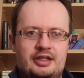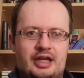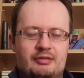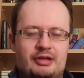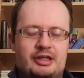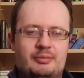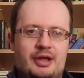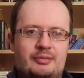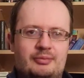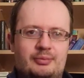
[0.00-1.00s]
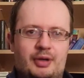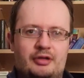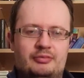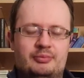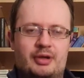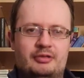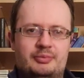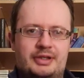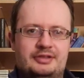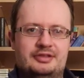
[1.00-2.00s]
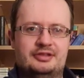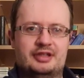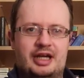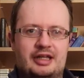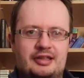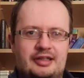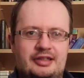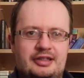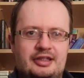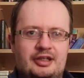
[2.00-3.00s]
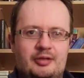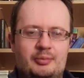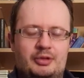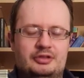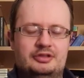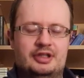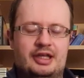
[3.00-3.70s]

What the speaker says: I recommend both pieces highly, but